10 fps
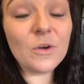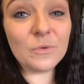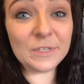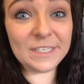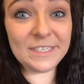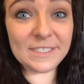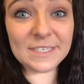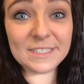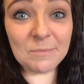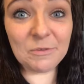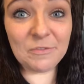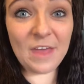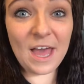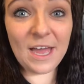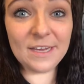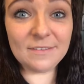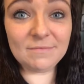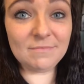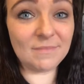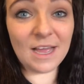release some of that,
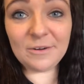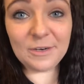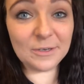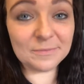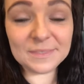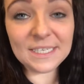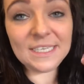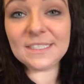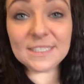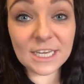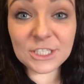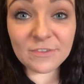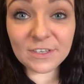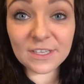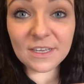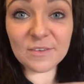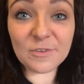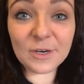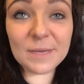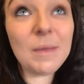I don't know, the need to touch everything
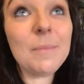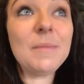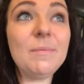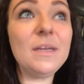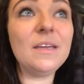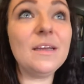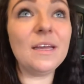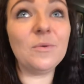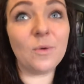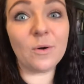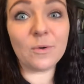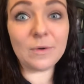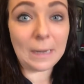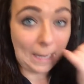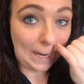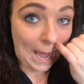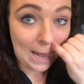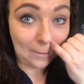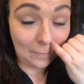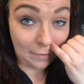for him. Maybe it won't,
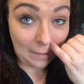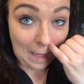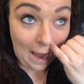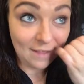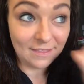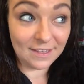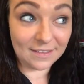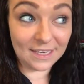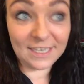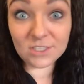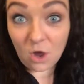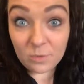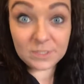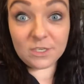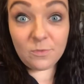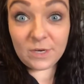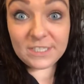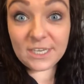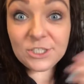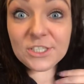I think that he's always going to want
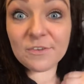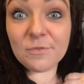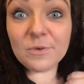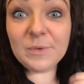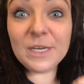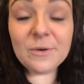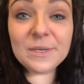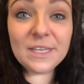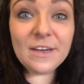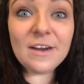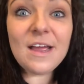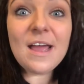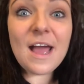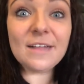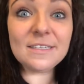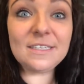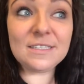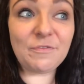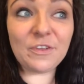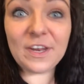to touch stuff when we go in there, at least
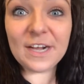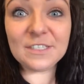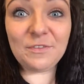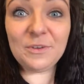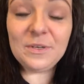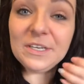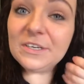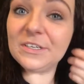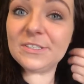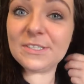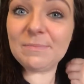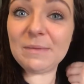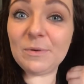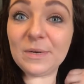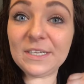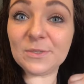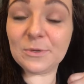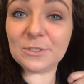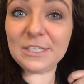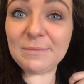for the next few years. Maybe when he's
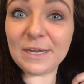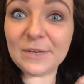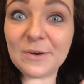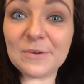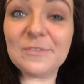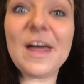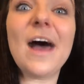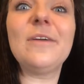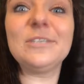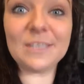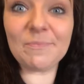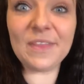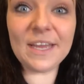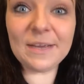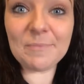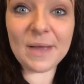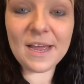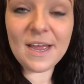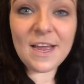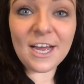older he might grow to that or something, but
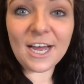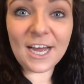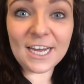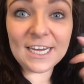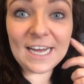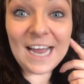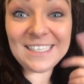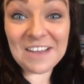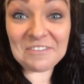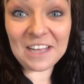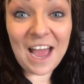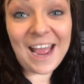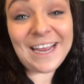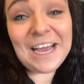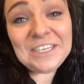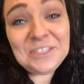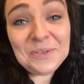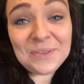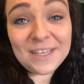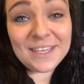I
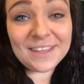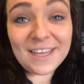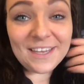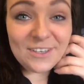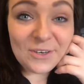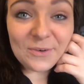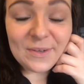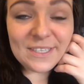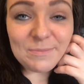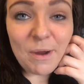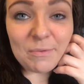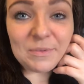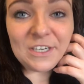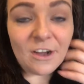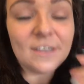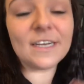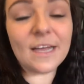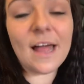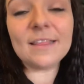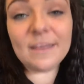do think that, it's probably not going
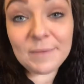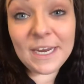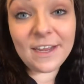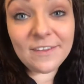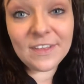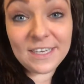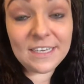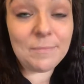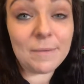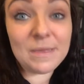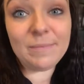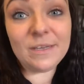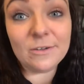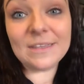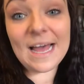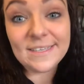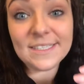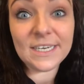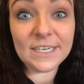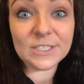to eliminate the need, but maybe it'll
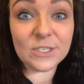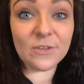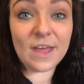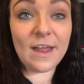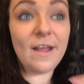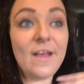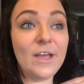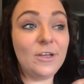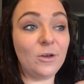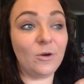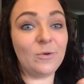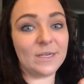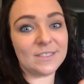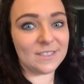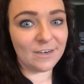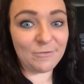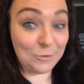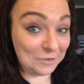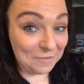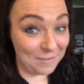lessen it so that, instead of
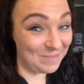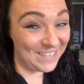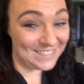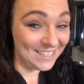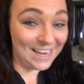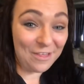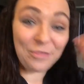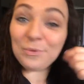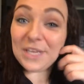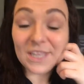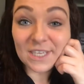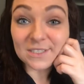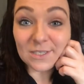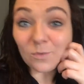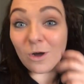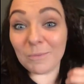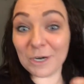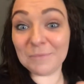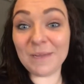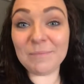45 minutes to get 3 things in
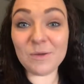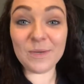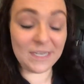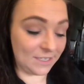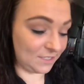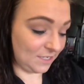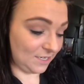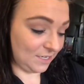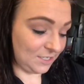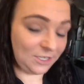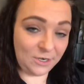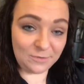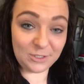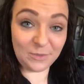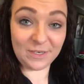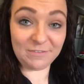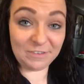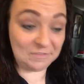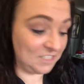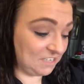Walmart, maybe we can, do it in
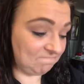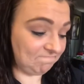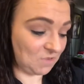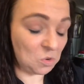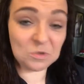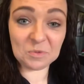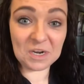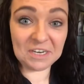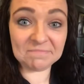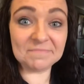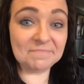15 or 20.